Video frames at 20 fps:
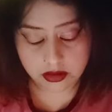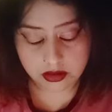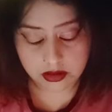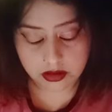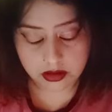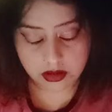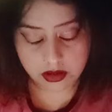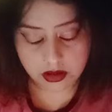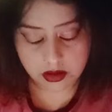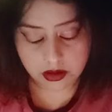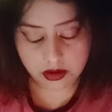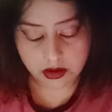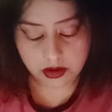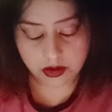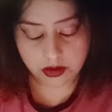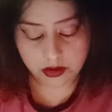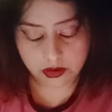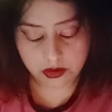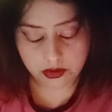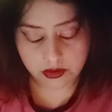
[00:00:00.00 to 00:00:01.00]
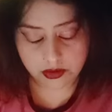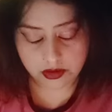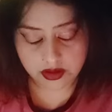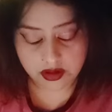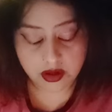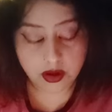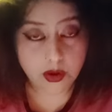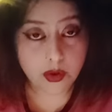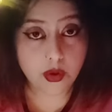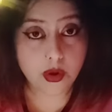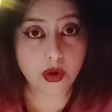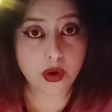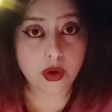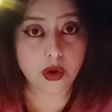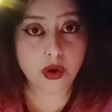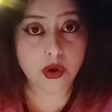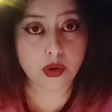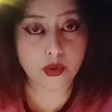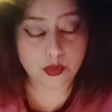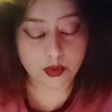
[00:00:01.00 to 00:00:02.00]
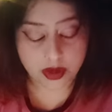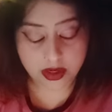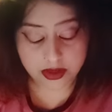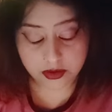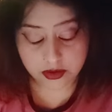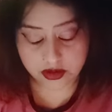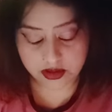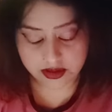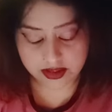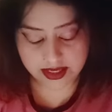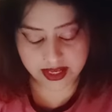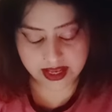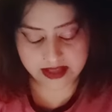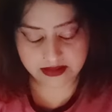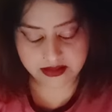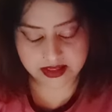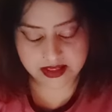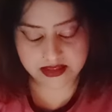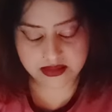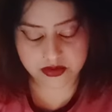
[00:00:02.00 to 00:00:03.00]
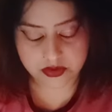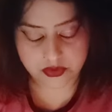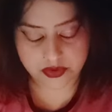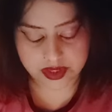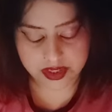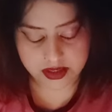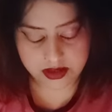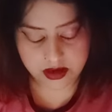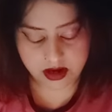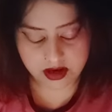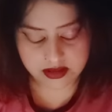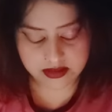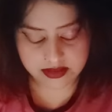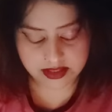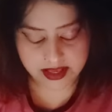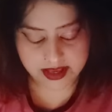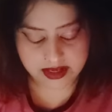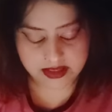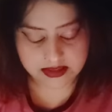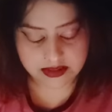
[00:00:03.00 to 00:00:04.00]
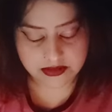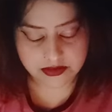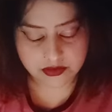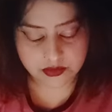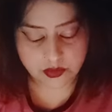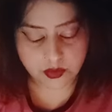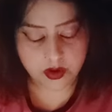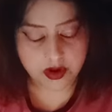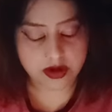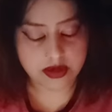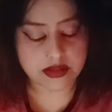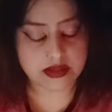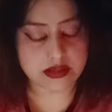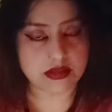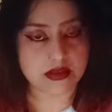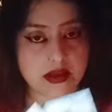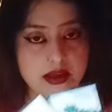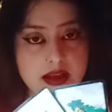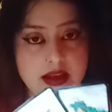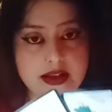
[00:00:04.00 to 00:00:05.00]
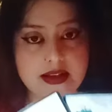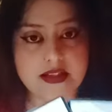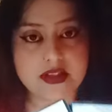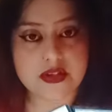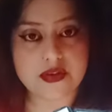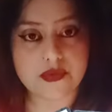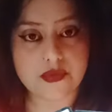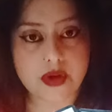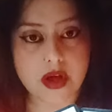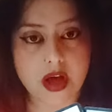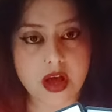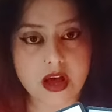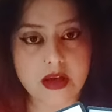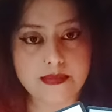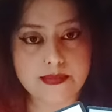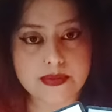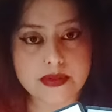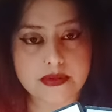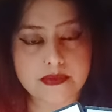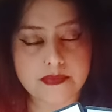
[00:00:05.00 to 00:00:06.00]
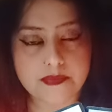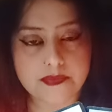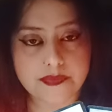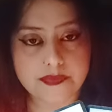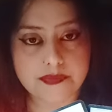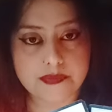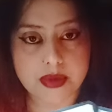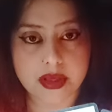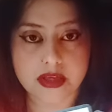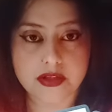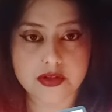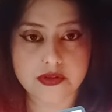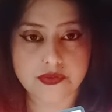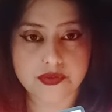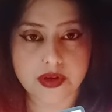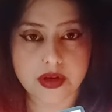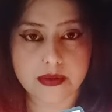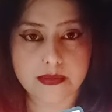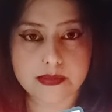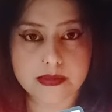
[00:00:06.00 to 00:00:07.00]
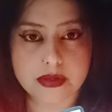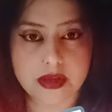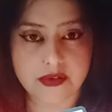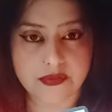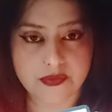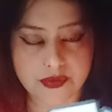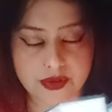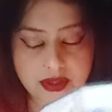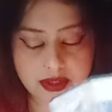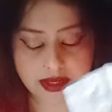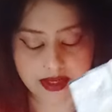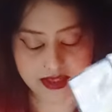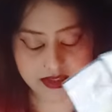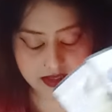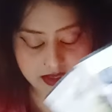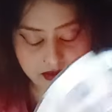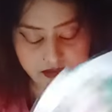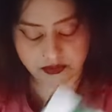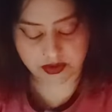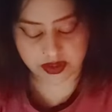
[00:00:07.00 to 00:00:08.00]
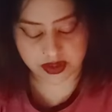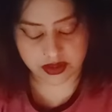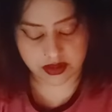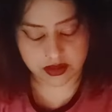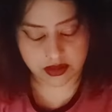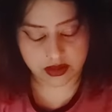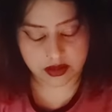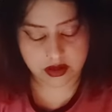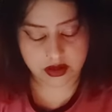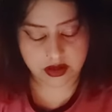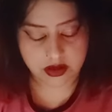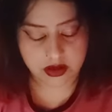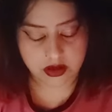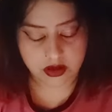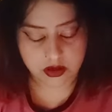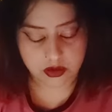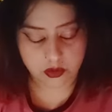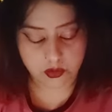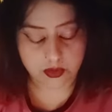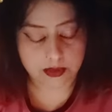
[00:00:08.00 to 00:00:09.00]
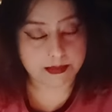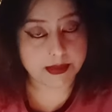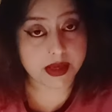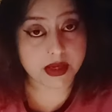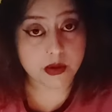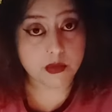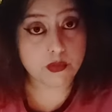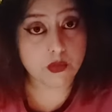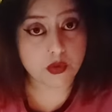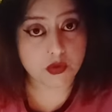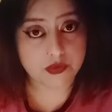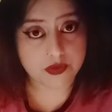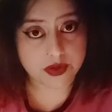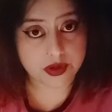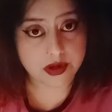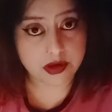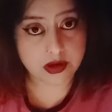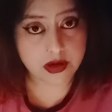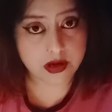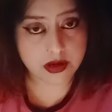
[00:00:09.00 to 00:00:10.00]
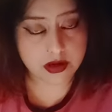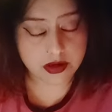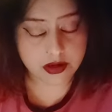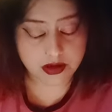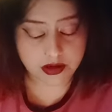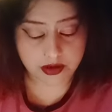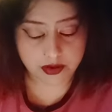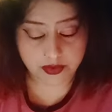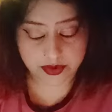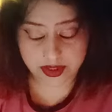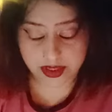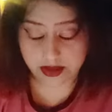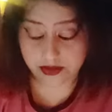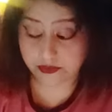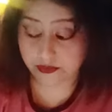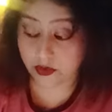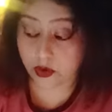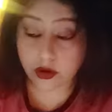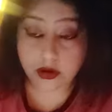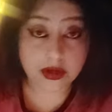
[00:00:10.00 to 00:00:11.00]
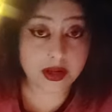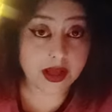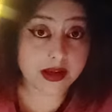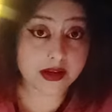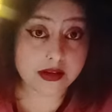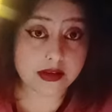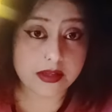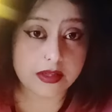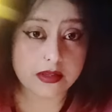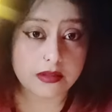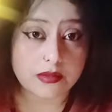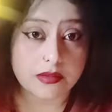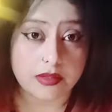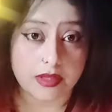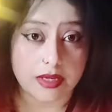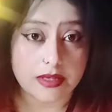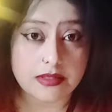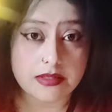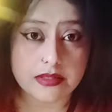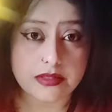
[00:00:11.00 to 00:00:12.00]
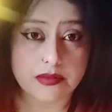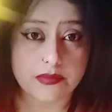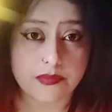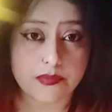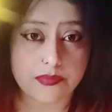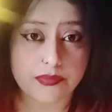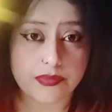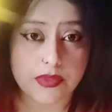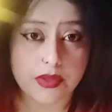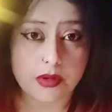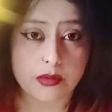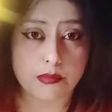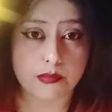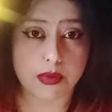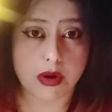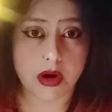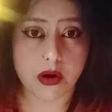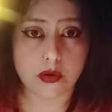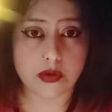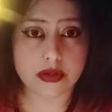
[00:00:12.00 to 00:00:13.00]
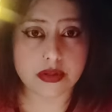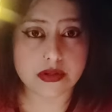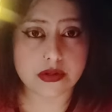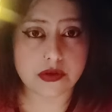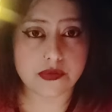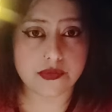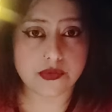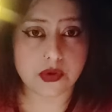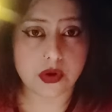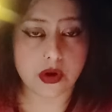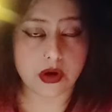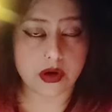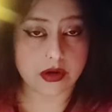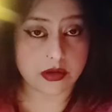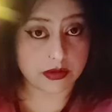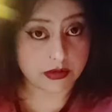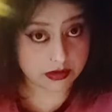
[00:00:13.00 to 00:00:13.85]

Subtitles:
Like, look at these three cards. Ace of Swords, Ace of Cups, Page of Cups. I feel like someone will make a move here. Okay, for clarity, yes. But also for